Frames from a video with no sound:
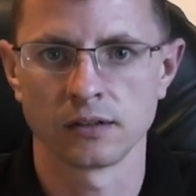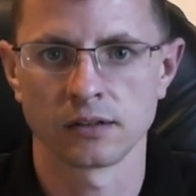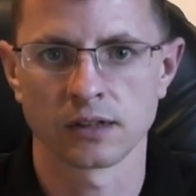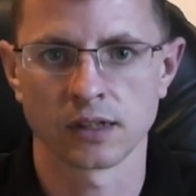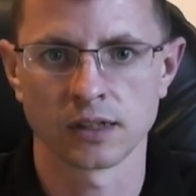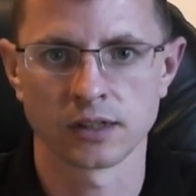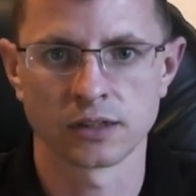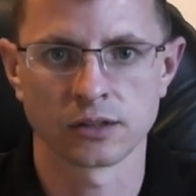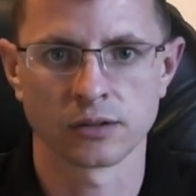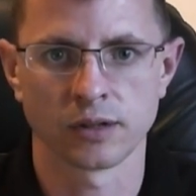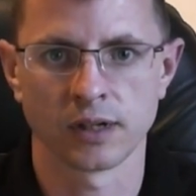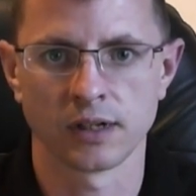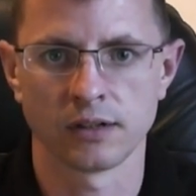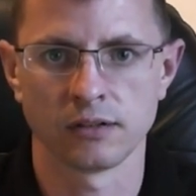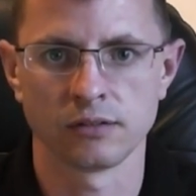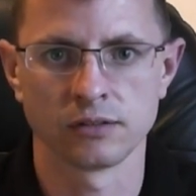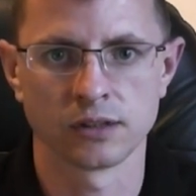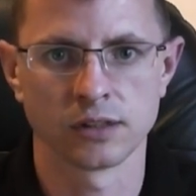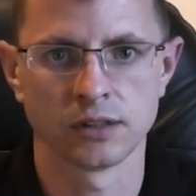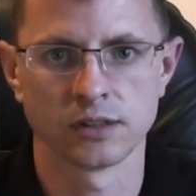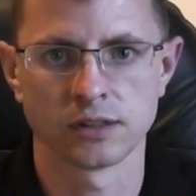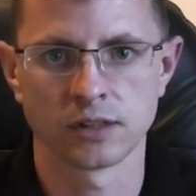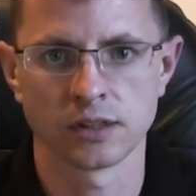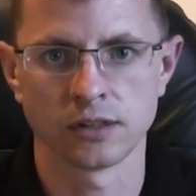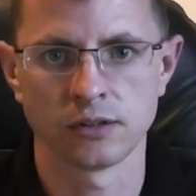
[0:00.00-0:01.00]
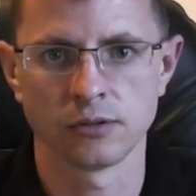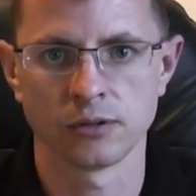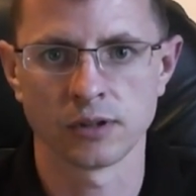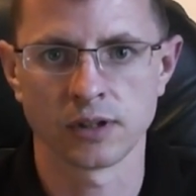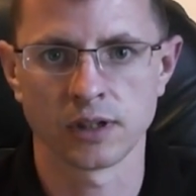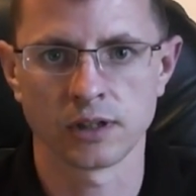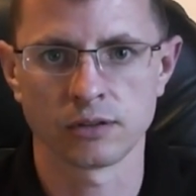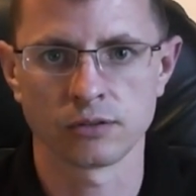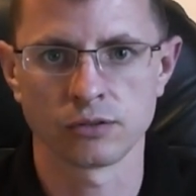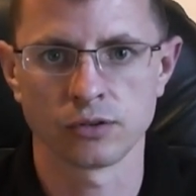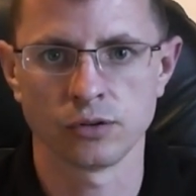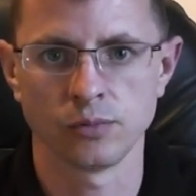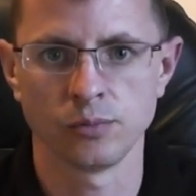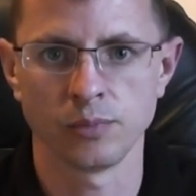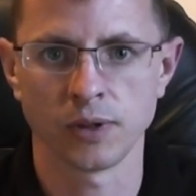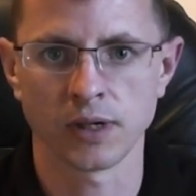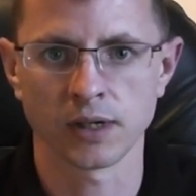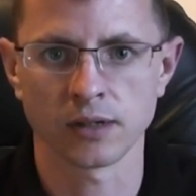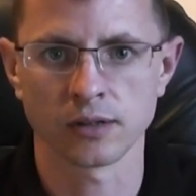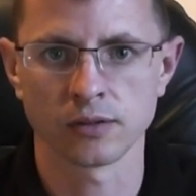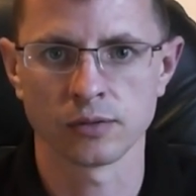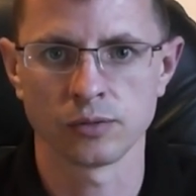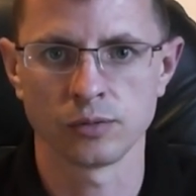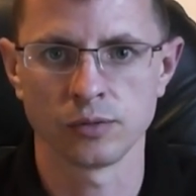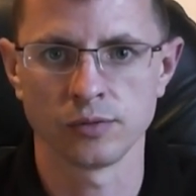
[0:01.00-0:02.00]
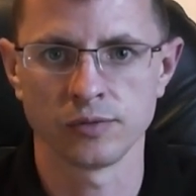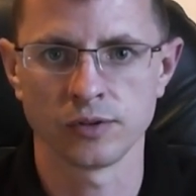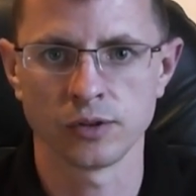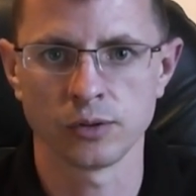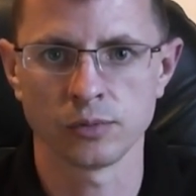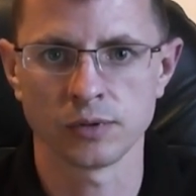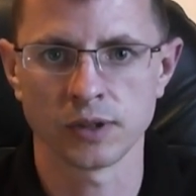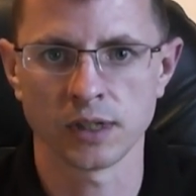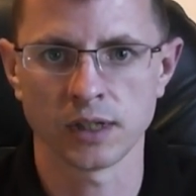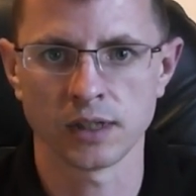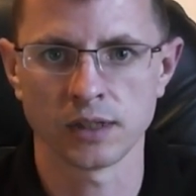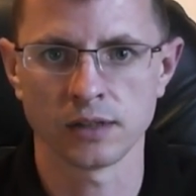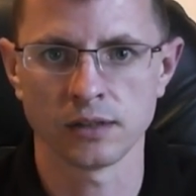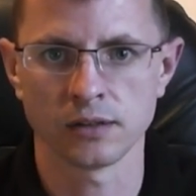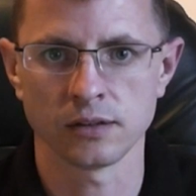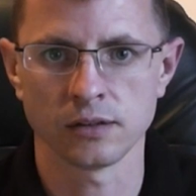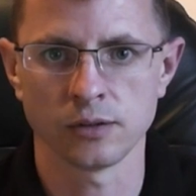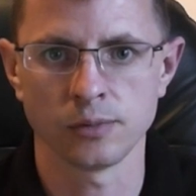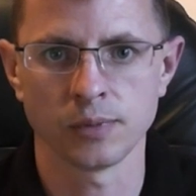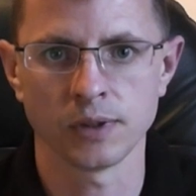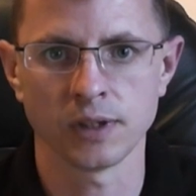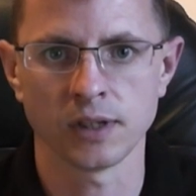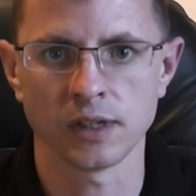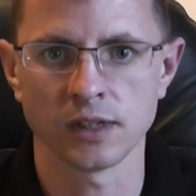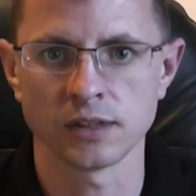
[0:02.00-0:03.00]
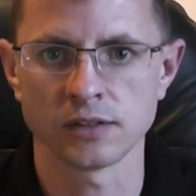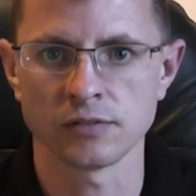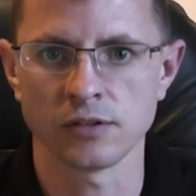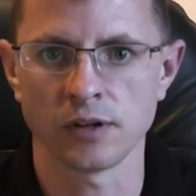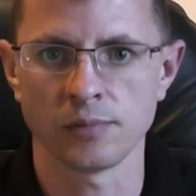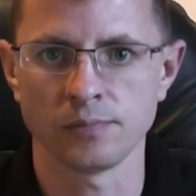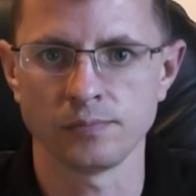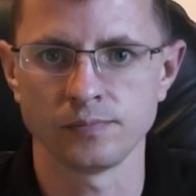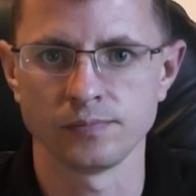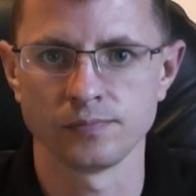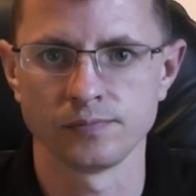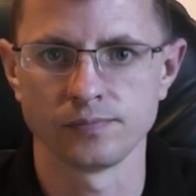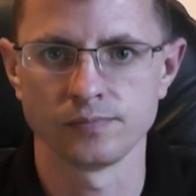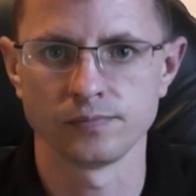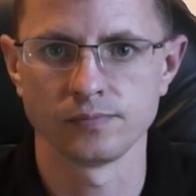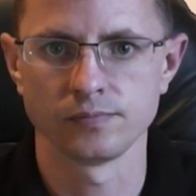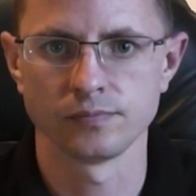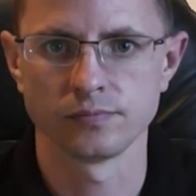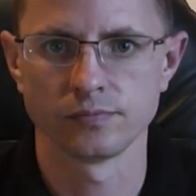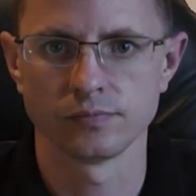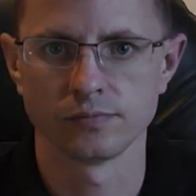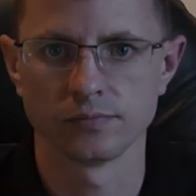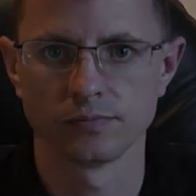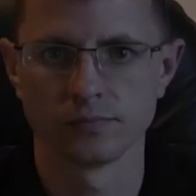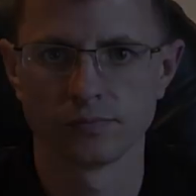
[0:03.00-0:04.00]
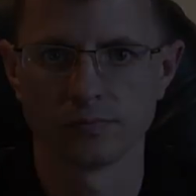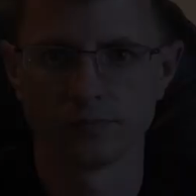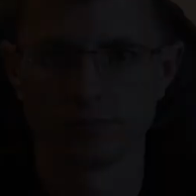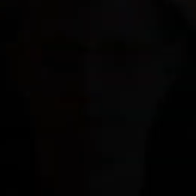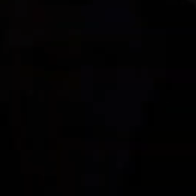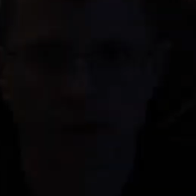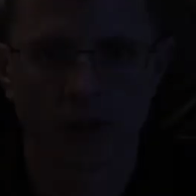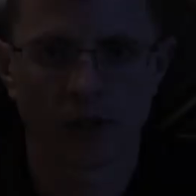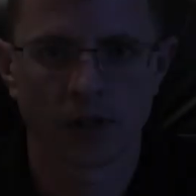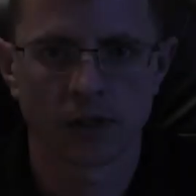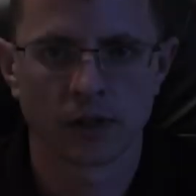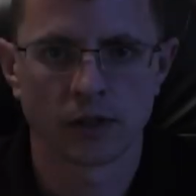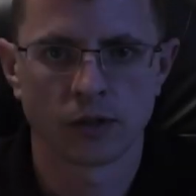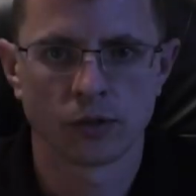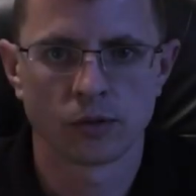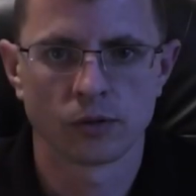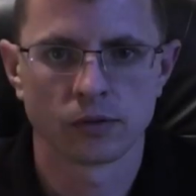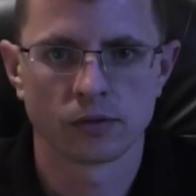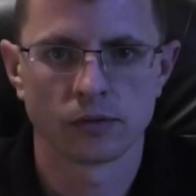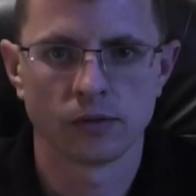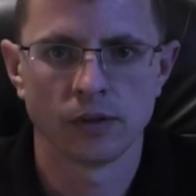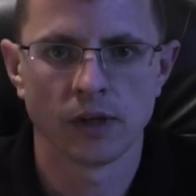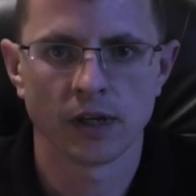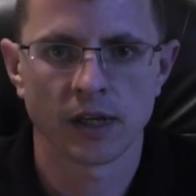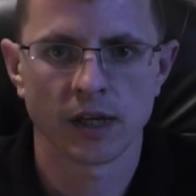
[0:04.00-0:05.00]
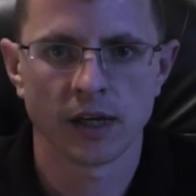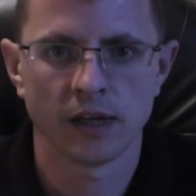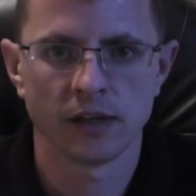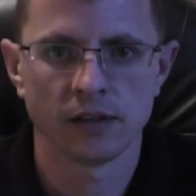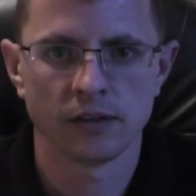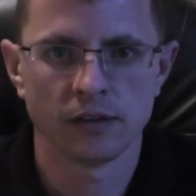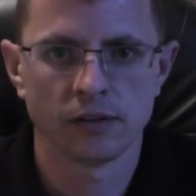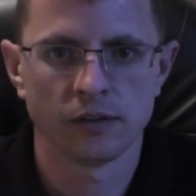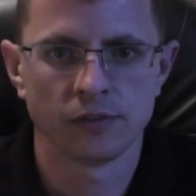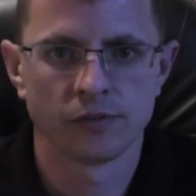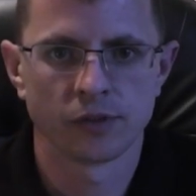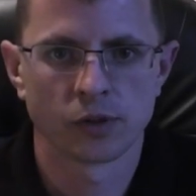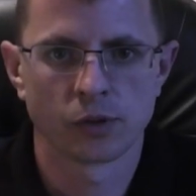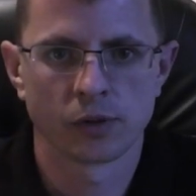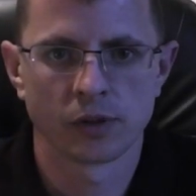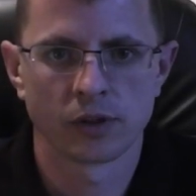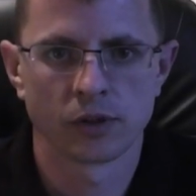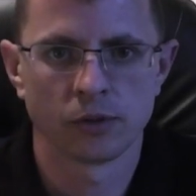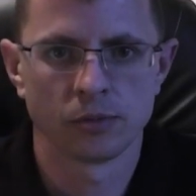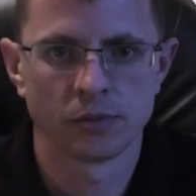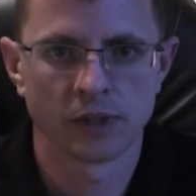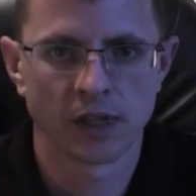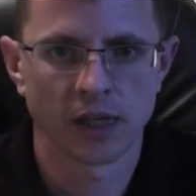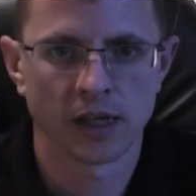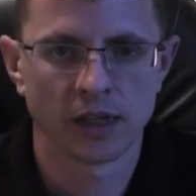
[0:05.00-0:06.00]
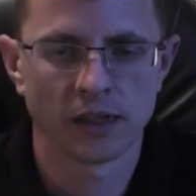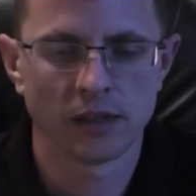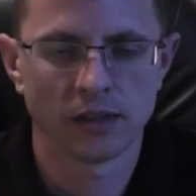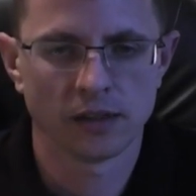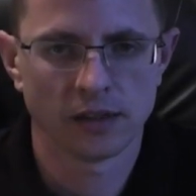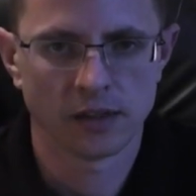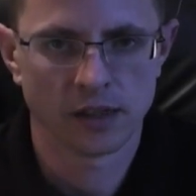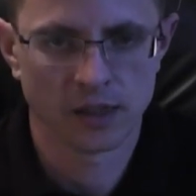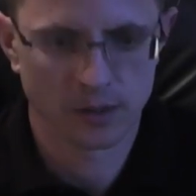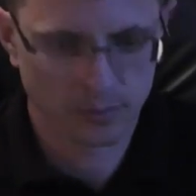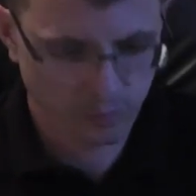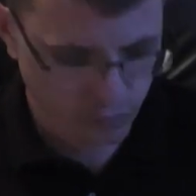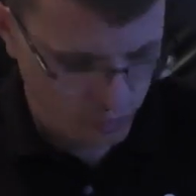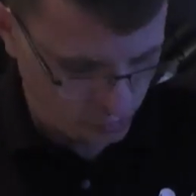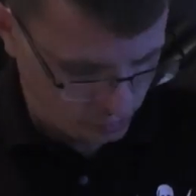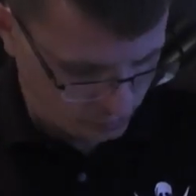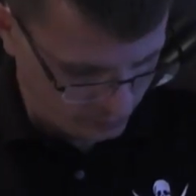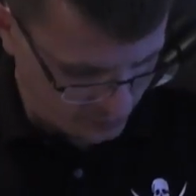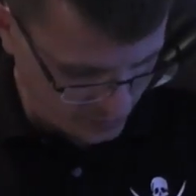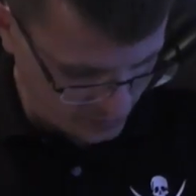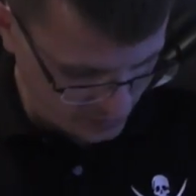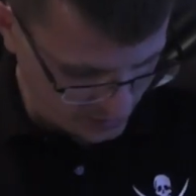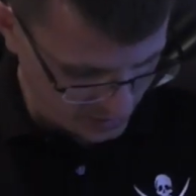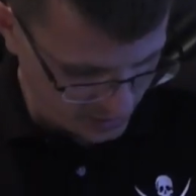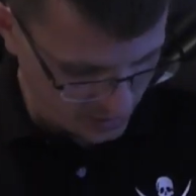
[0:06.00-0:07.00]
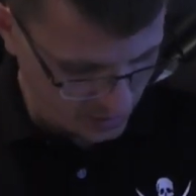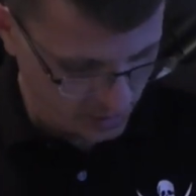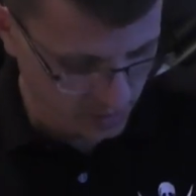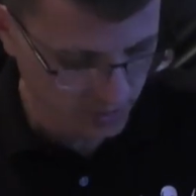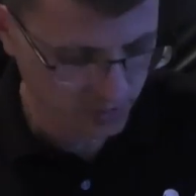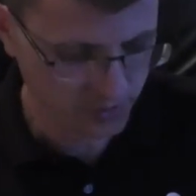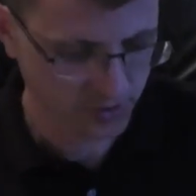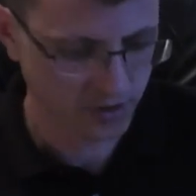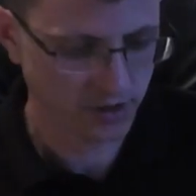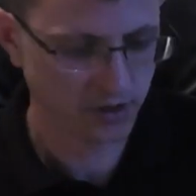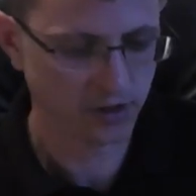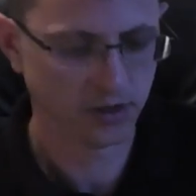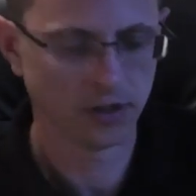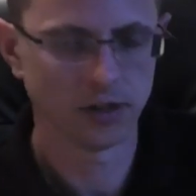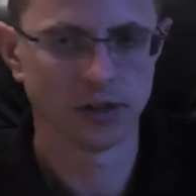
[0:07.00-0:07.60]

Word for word: Okay, so I'll continue and I'll come back with an update a little bit later on. Okay, again, another quick update. I'm currently on